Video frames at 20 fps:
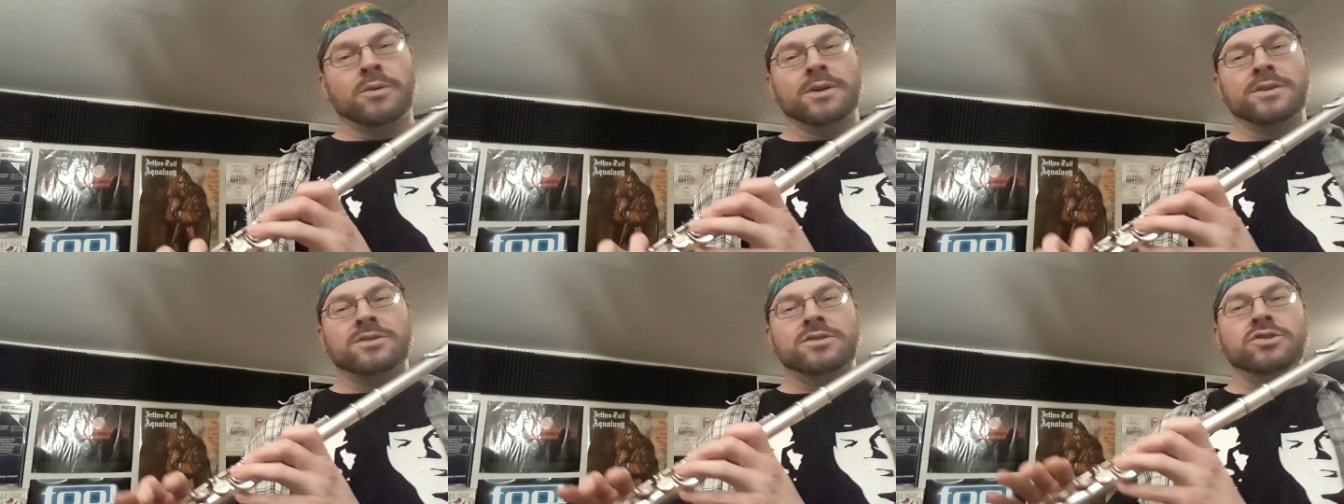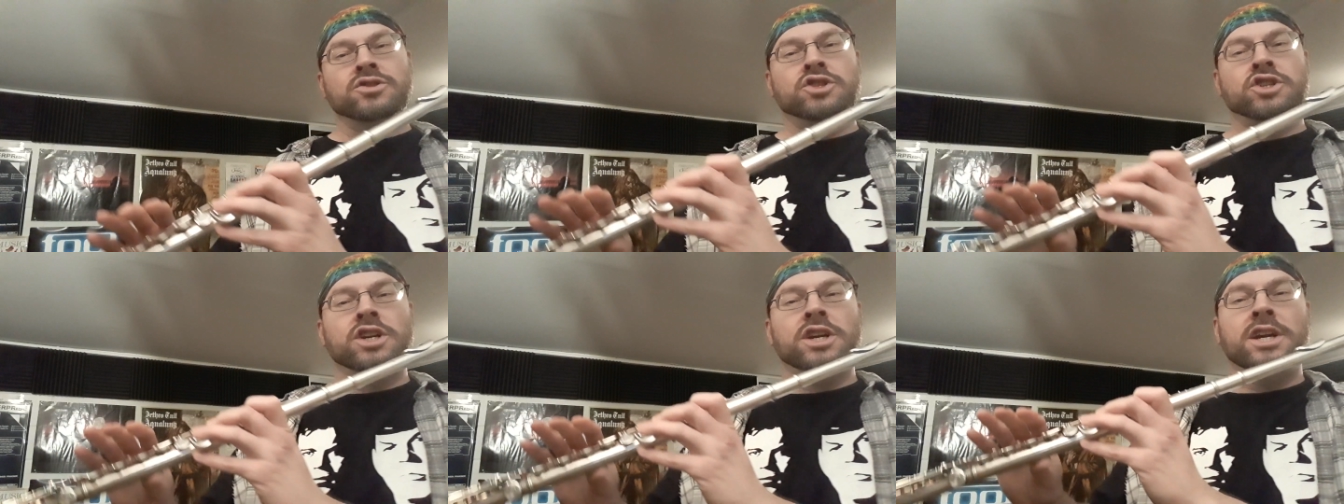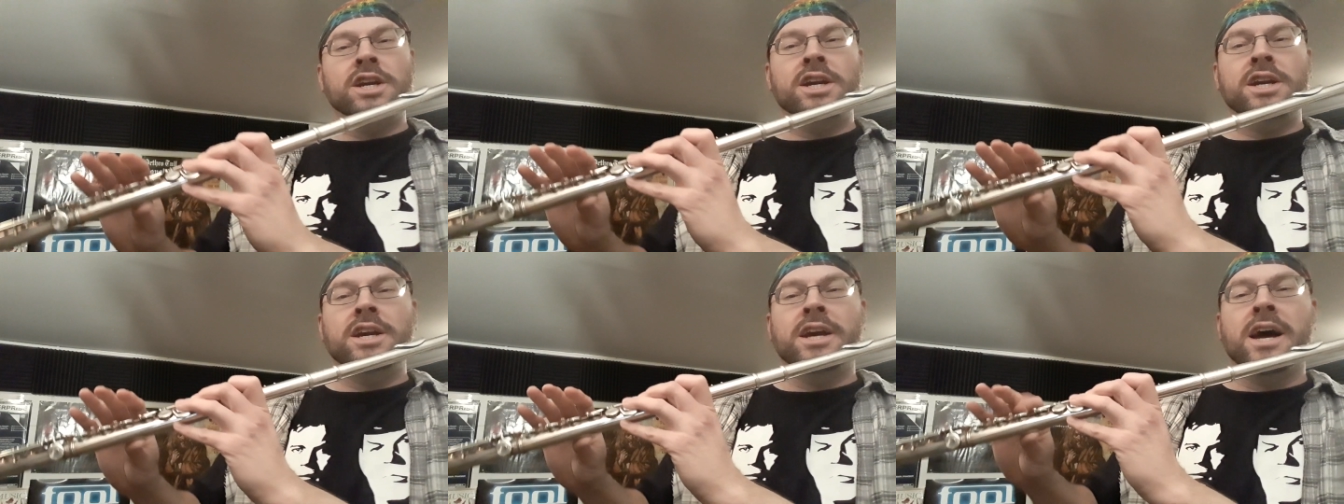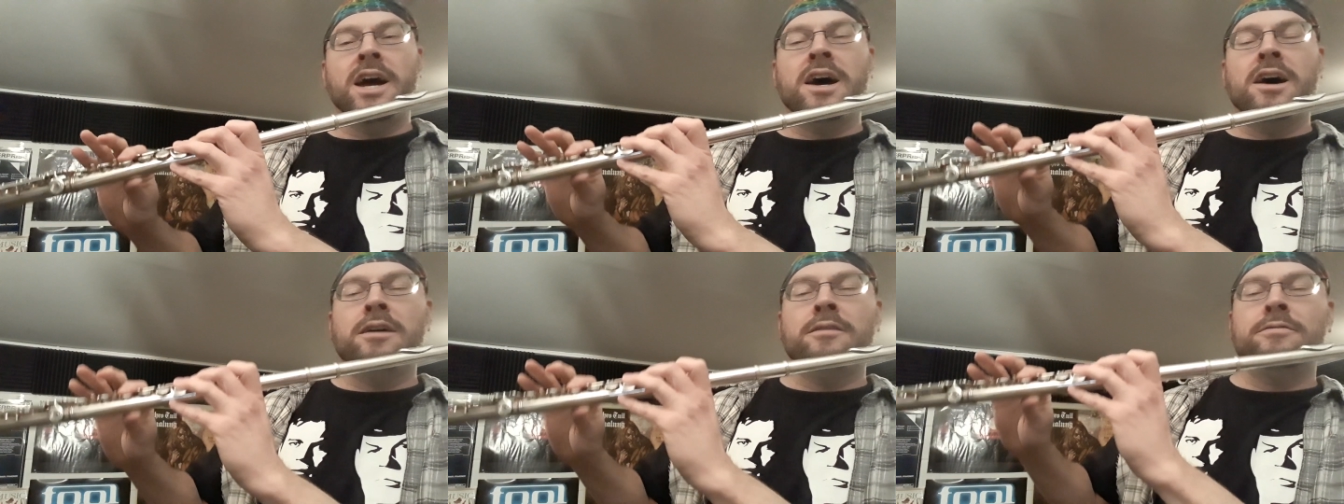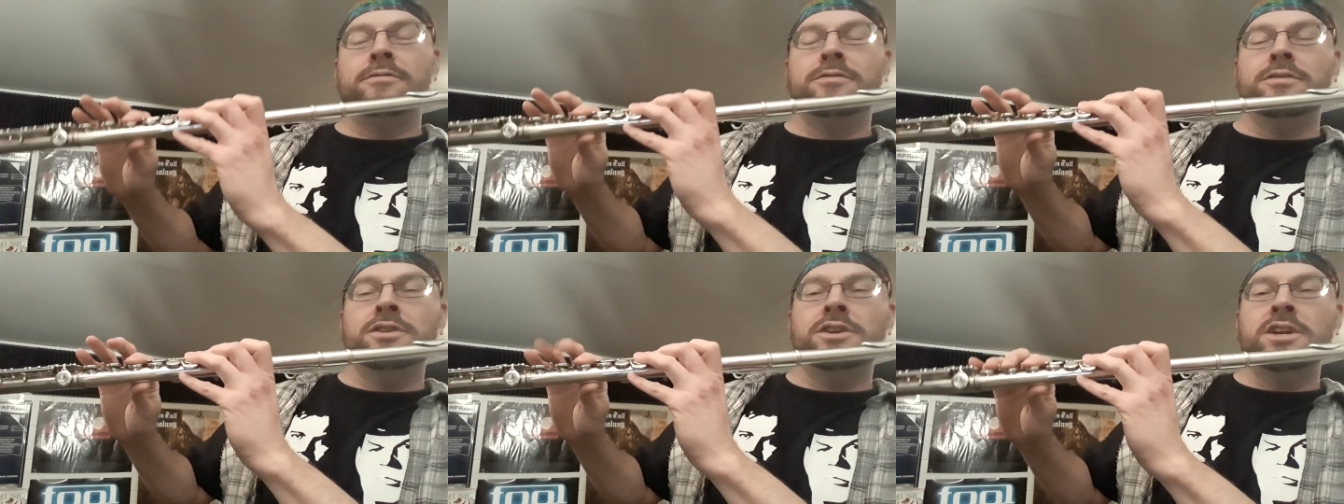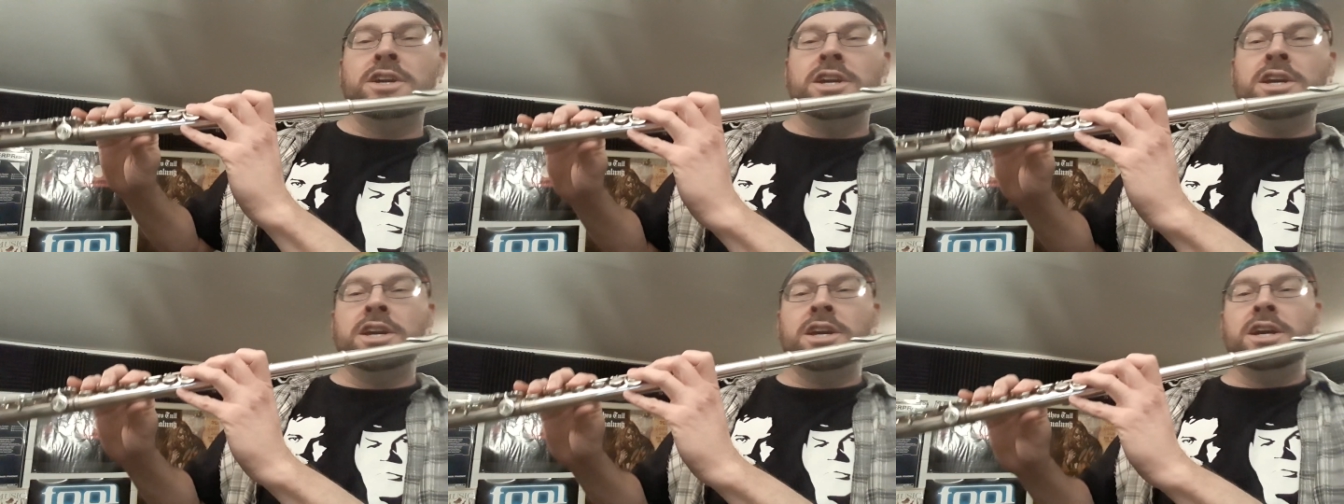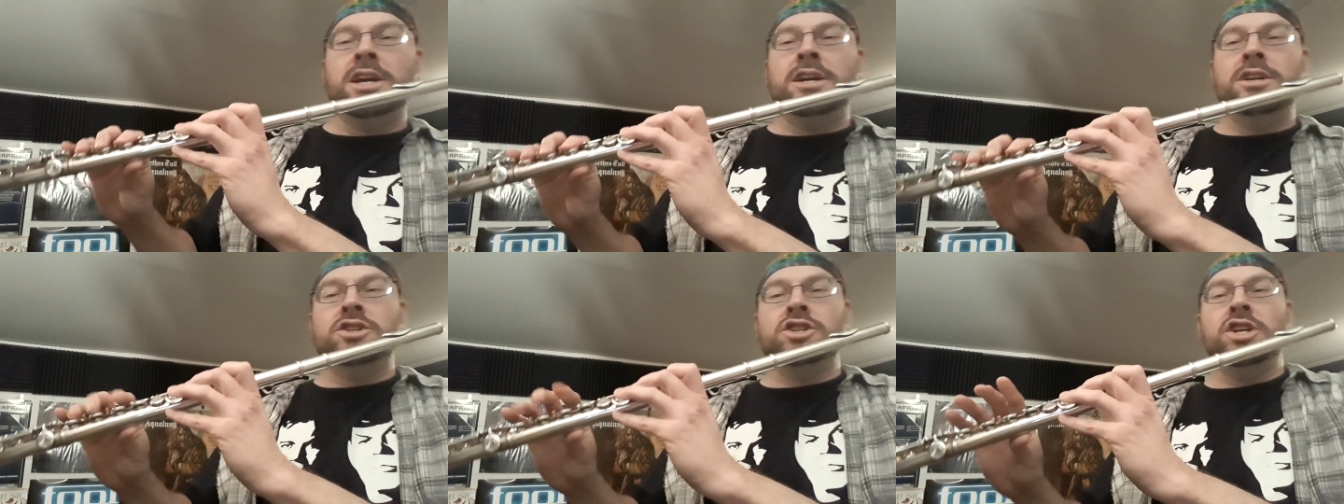it's G, F,
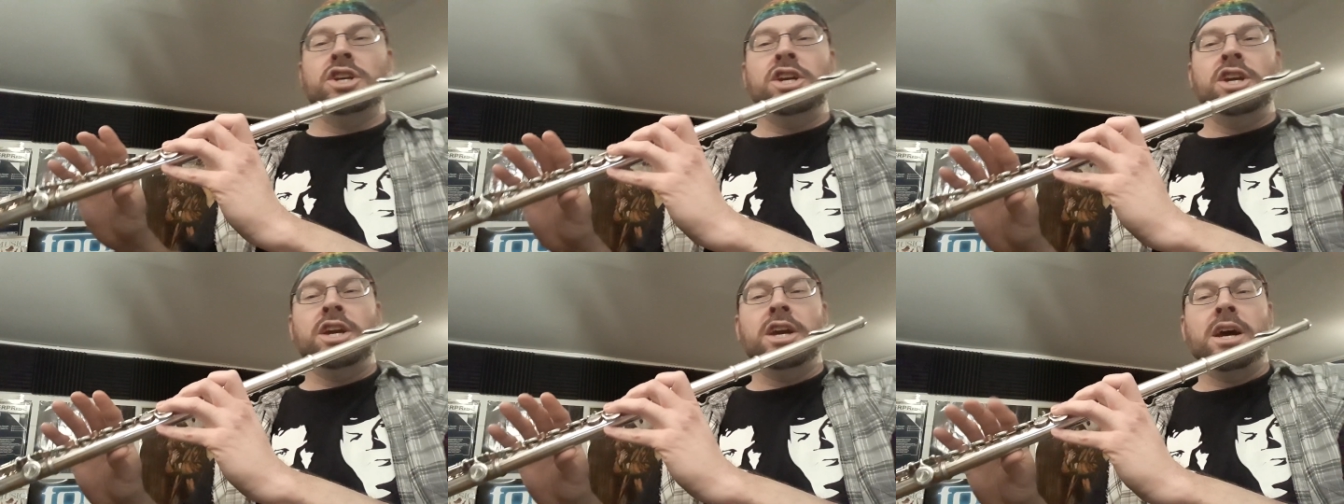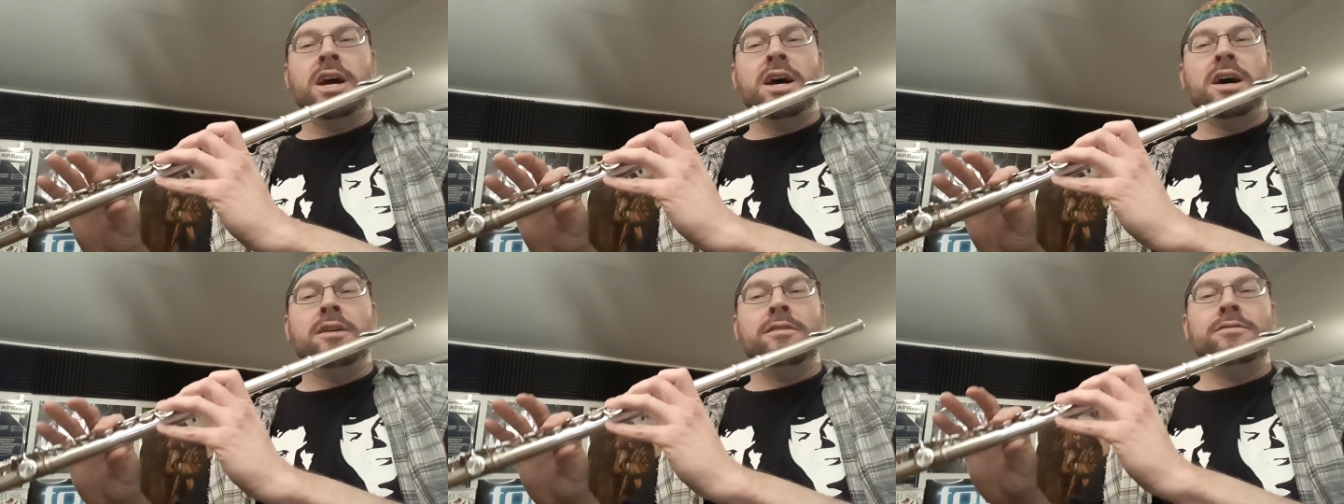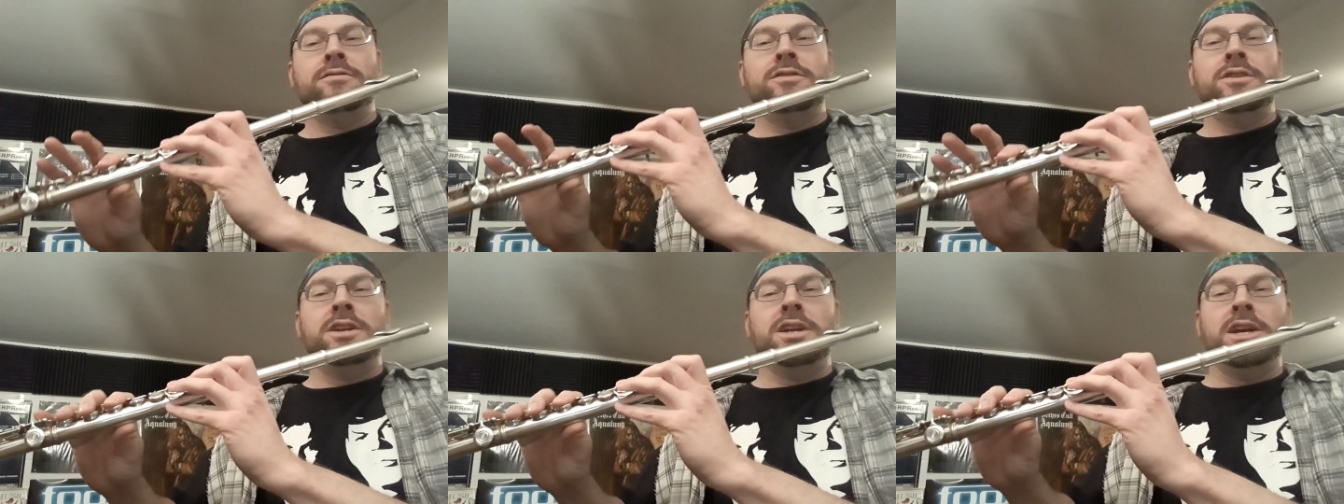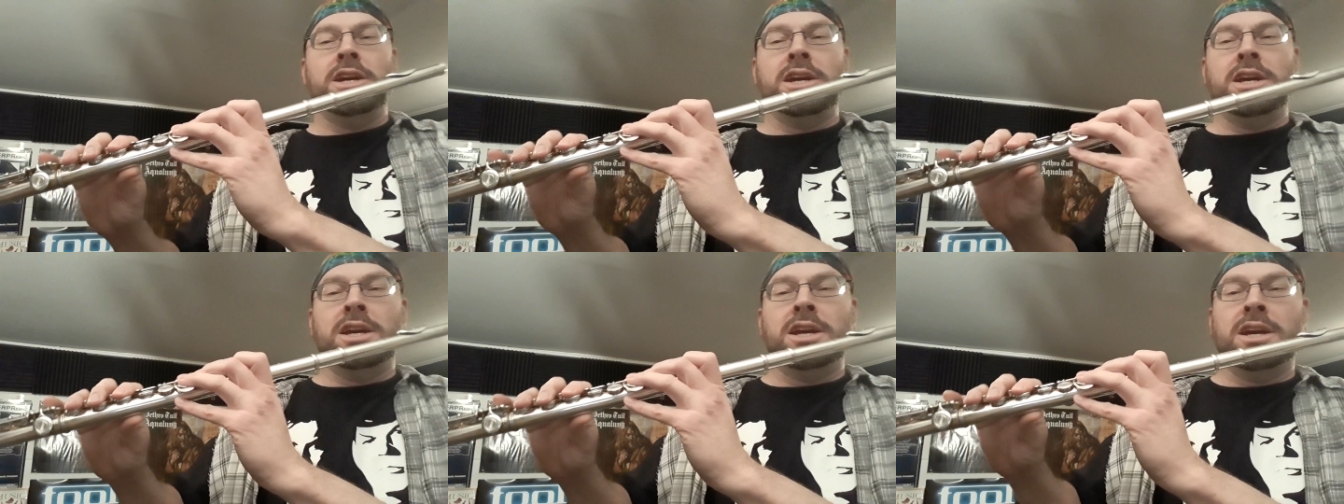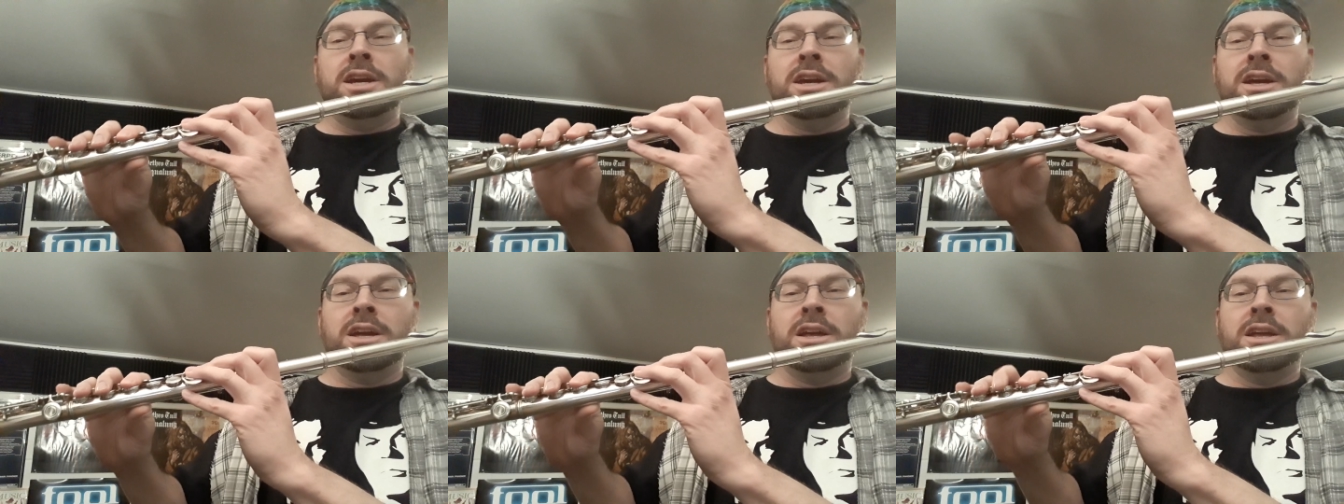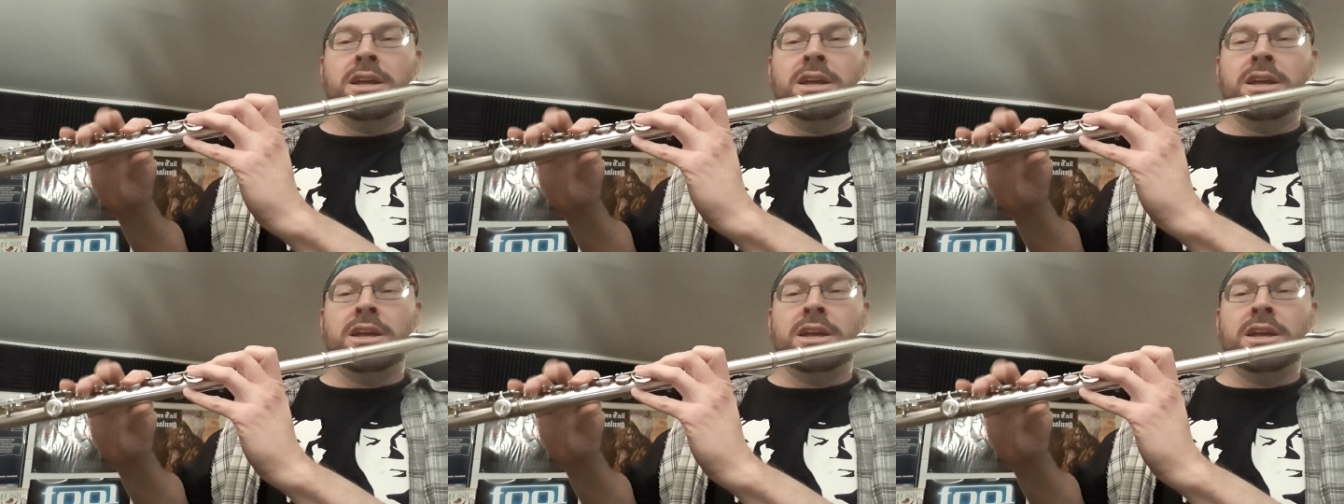D, G, F, D,